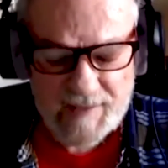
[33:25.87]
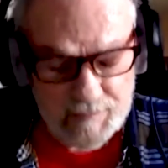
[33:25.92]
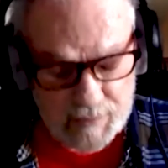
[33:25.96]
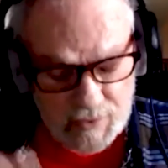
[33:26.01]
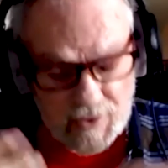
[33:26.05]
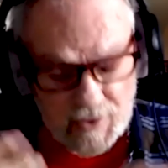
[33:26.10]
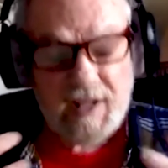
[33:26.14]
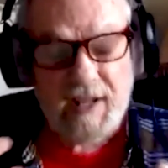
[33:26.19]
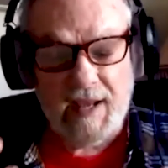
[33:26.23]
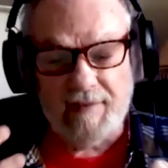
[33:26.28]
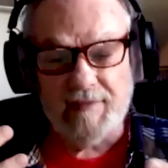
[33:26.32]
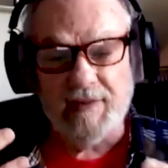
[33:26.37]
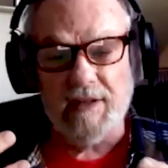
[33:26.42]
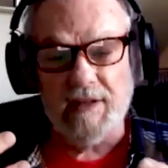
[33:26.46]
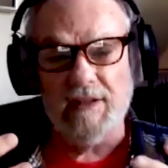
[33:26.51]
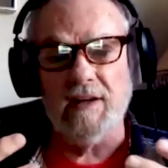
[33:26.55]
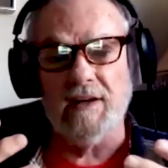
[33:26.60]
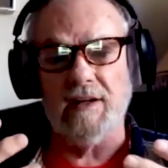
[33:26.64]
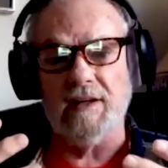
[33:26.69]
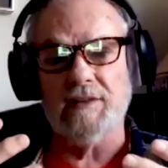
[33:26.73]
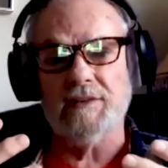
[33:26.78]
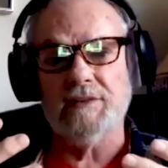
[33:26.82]
Pretty heavy
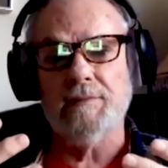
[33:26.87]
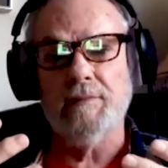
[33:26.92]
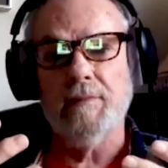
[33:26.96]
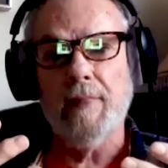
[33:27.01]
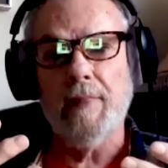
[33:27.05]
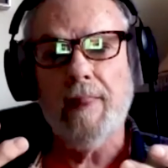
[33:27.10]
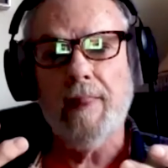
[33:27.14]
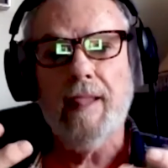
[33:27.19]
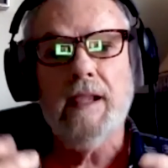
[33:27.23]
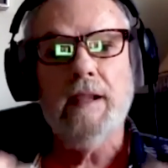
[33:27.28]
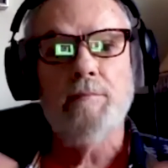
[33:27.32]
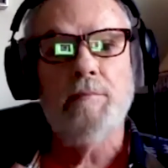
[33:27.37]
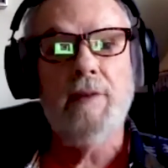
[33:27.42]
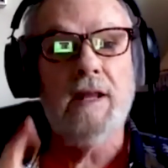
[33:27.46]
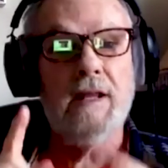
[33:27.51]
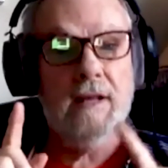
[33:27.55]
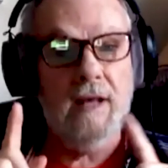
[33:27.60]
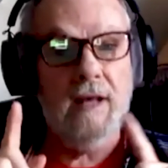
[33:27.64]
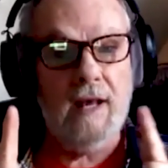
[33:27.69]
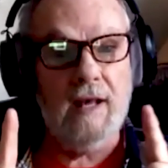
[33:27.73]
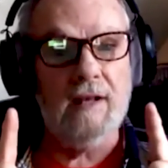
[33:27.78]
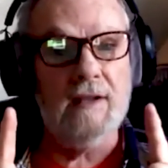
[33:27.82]
lyrics right.
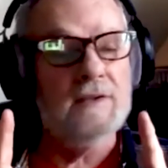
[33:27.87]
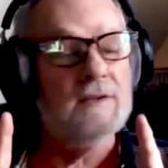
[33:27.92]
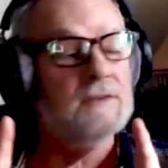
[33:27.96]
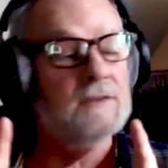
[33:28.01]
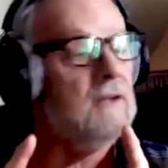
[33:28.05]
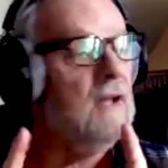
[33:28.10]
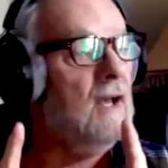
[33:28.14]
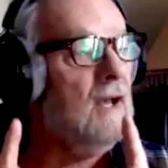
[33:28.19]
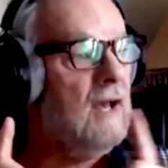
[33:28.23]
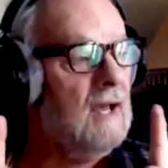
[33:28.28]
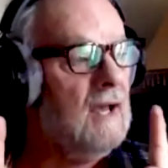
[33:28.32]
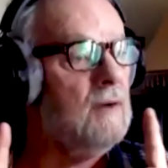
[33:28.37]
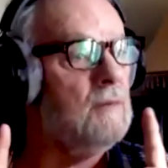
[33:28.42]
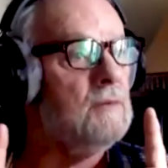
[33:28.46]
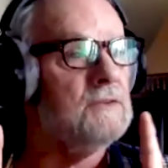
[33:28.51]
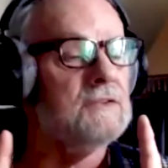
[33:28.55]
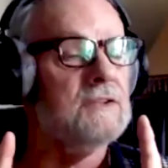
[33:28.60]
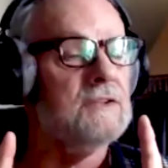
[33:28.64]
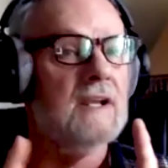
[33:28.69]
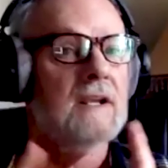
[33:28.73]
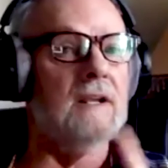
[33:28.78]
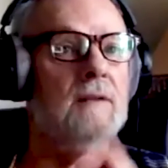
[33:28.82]
because I
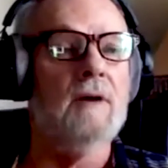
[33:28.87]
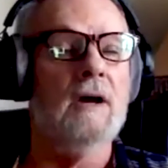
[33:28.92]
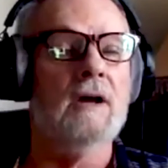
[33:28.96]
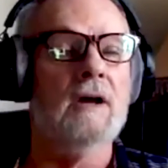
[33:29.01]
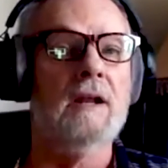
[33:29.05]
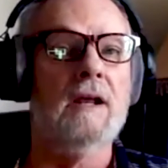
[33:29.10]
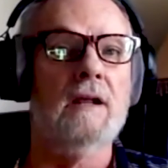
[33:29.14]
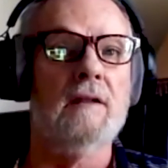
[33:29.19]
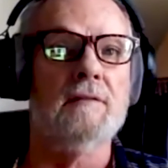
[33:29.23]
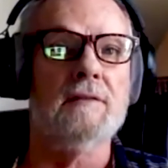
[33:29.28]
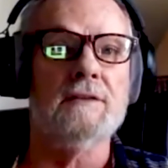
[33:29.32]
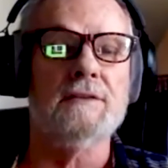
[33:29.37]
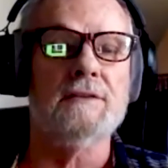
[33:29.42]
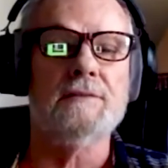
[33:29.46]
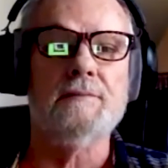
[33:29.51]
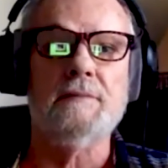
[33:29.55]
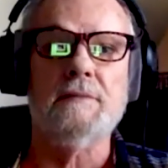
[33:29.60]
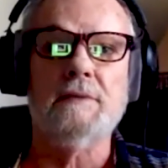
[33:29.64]
was thinking about Elvis.